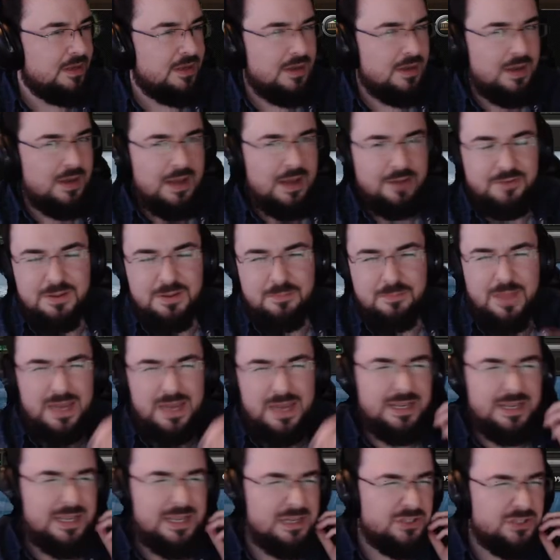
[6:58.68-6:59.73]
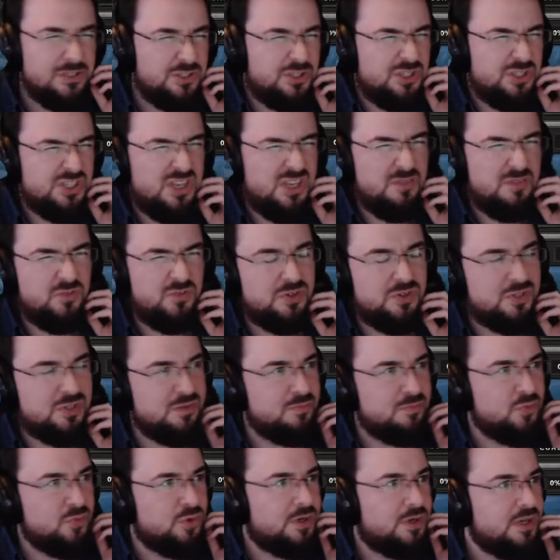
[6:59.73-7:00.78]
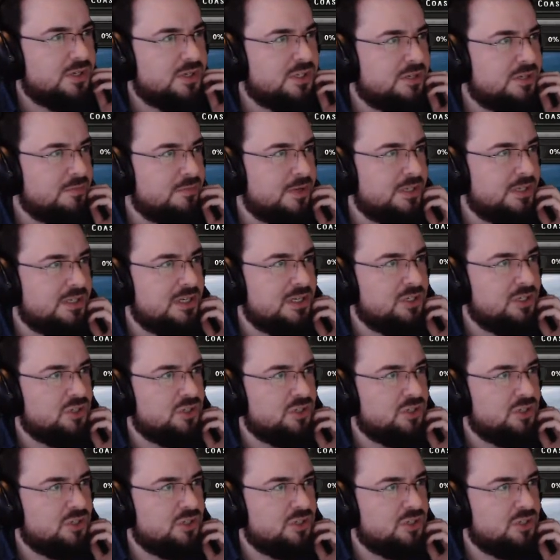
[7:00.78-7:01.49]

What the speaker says: I think man the guns just gives you some more customization